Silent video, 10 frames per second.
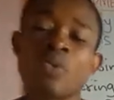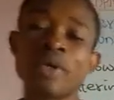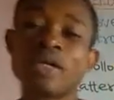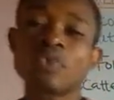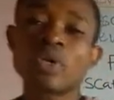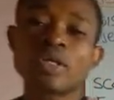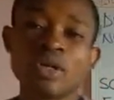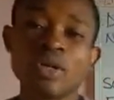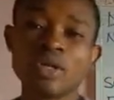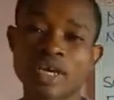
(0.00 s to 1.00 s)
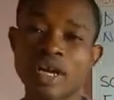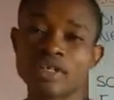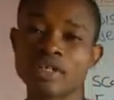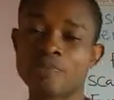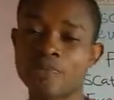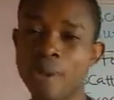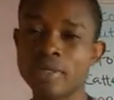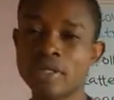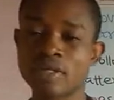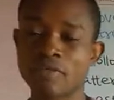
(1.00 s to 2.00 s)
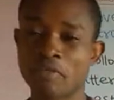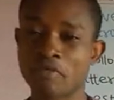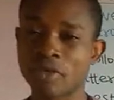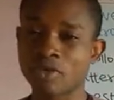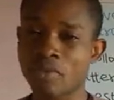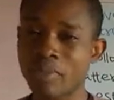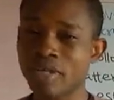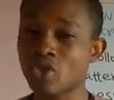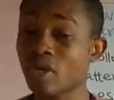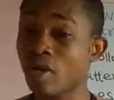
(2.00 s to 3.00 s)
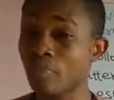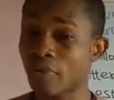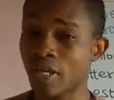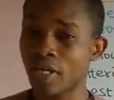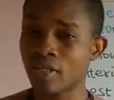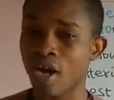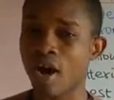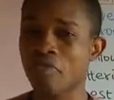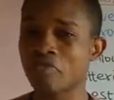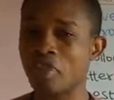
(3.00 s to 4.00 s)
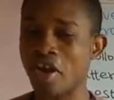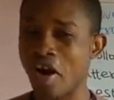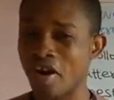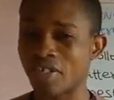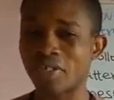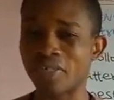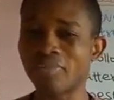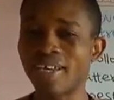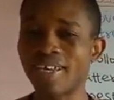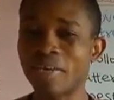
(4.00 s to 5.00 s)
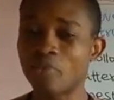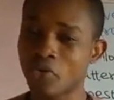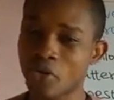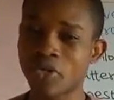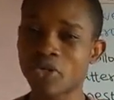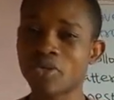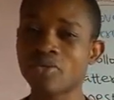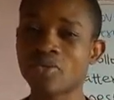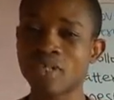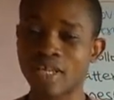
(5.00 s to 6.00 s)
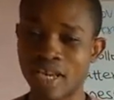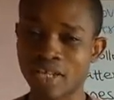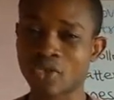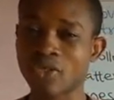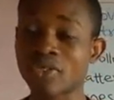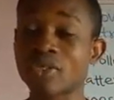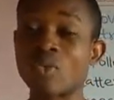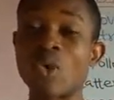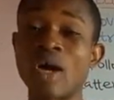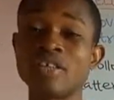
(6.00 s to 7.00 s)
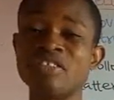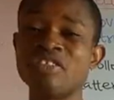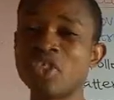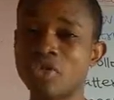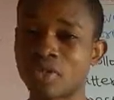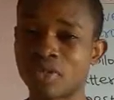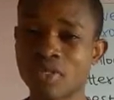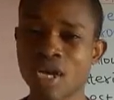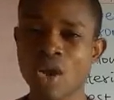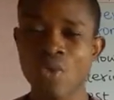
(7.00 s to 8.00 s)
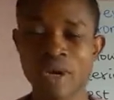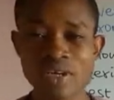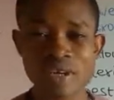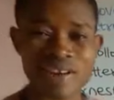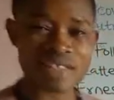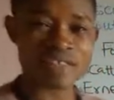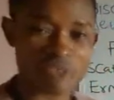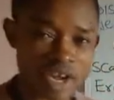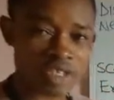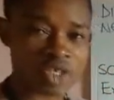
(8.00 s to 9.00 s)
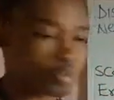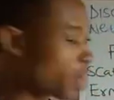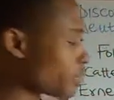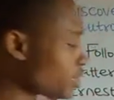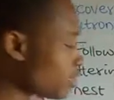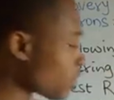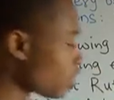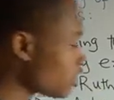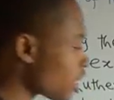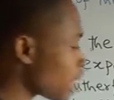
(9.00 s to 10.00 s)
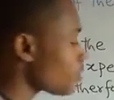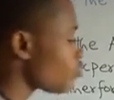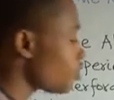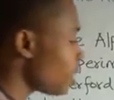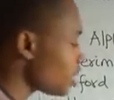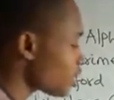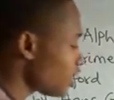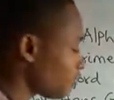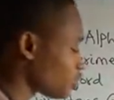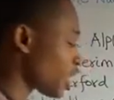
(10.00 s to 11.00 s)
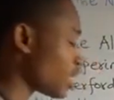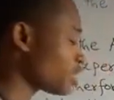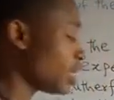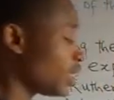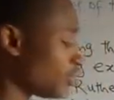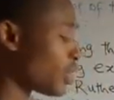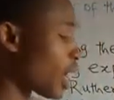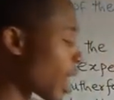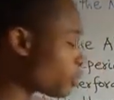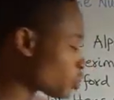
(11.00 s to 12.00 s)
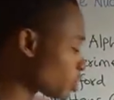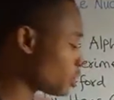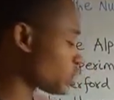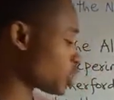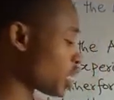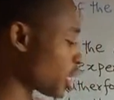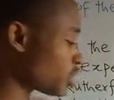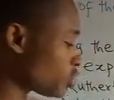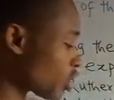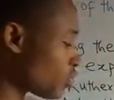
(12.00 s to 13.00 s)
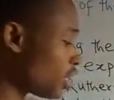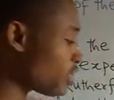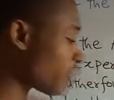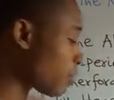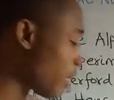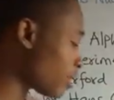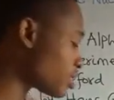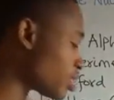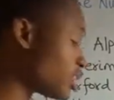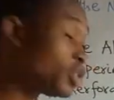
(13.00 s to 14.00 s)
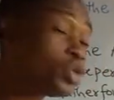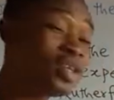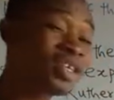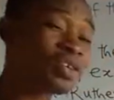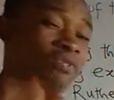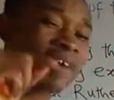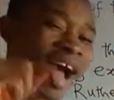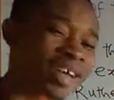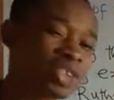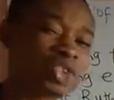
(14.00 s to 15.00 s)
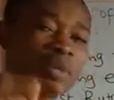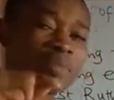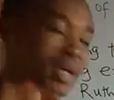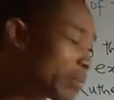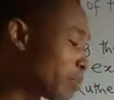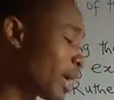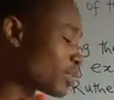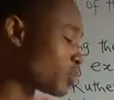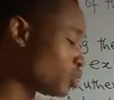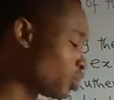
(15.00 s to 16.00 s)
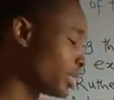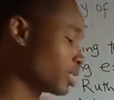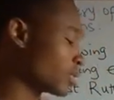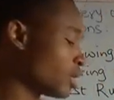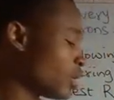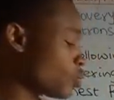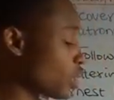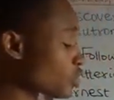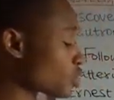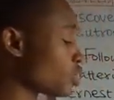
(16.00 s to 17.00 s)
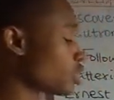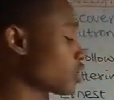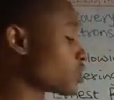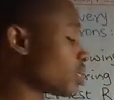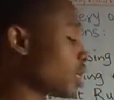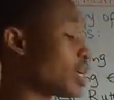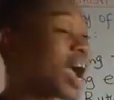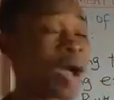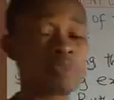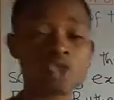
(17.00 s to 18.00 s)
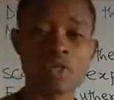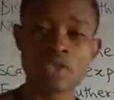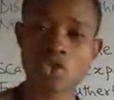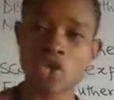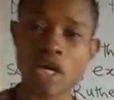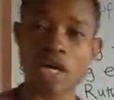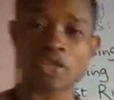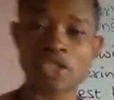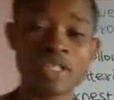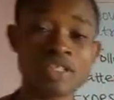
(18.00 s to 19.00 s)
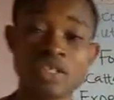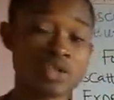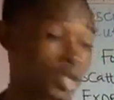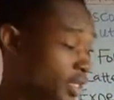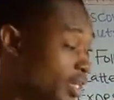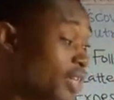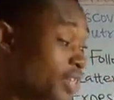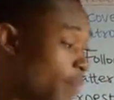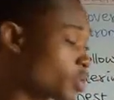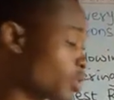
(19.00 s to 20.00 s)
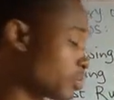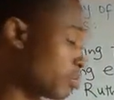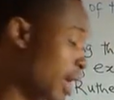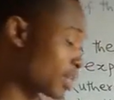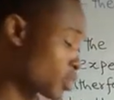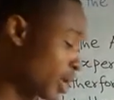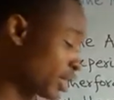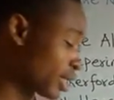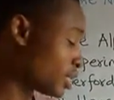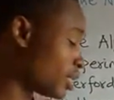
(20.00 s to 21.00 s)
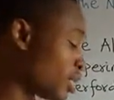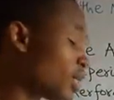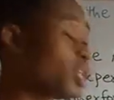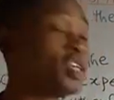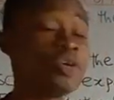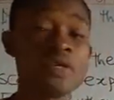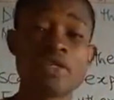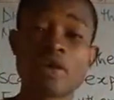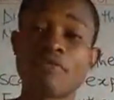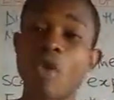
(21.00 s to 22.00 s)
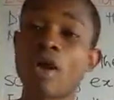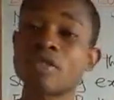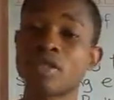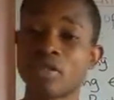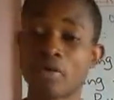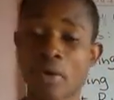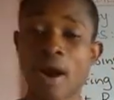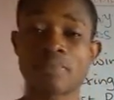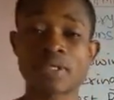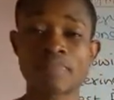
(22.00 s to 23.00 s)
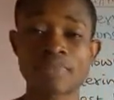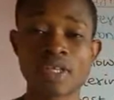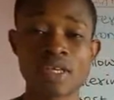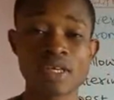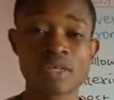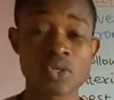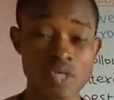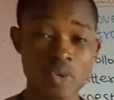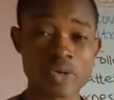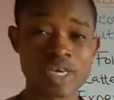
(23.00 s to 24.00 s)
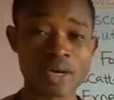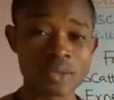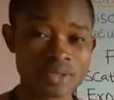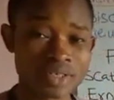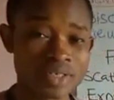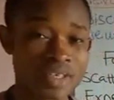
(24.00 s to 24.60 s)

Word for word: We now want to look at the properties of the fundamental component of the atom, protons, electrons, and what? Neutrons. We're going to classify these properties under relative charge, their absolute charge, their relative amounts in the unit of atomic mass units. We're also going to consider their absolute charge in the unit, that's absolute mass rather, in the unit of what? Grams. So here we go.